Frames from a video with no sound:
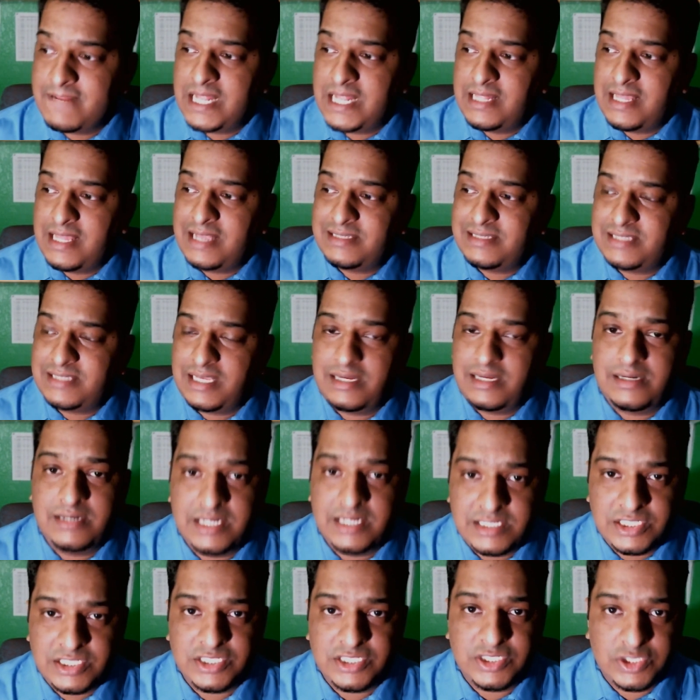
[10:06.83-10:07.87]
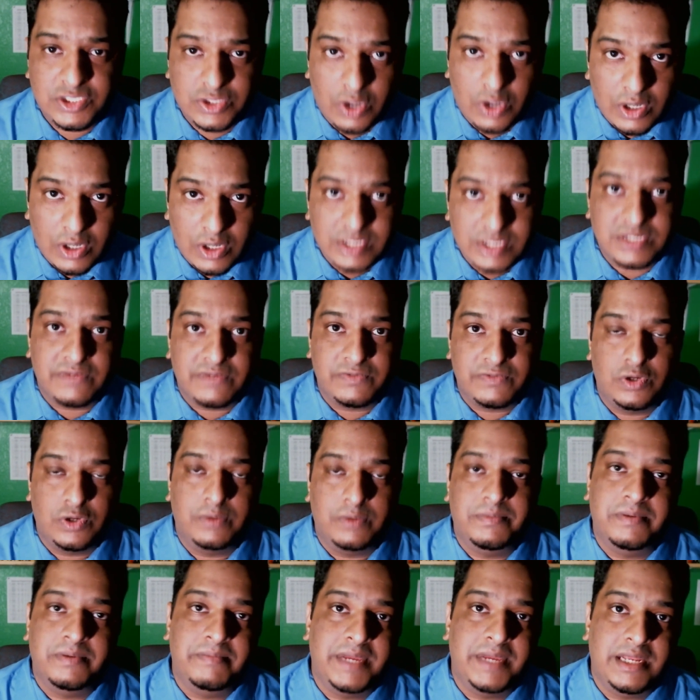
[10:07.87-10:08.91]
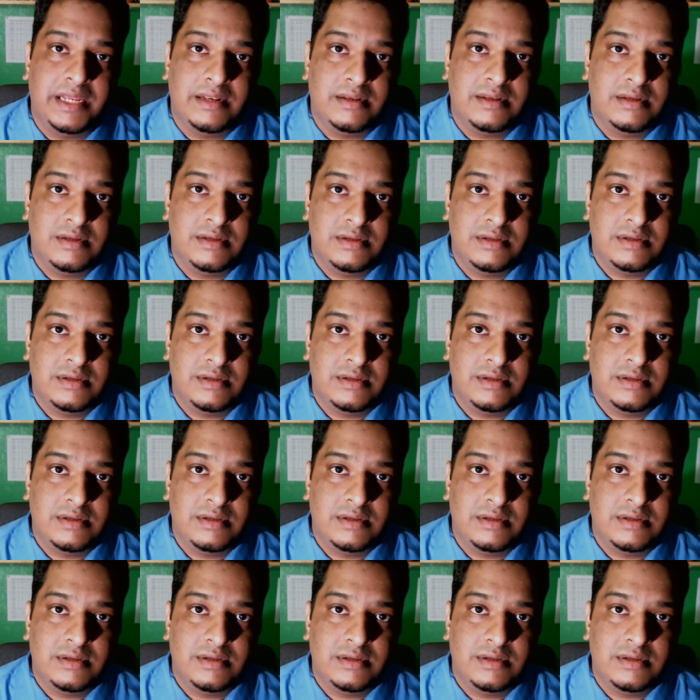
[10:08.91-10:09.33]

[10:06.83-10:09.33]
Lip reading: There's a richest source of dopamine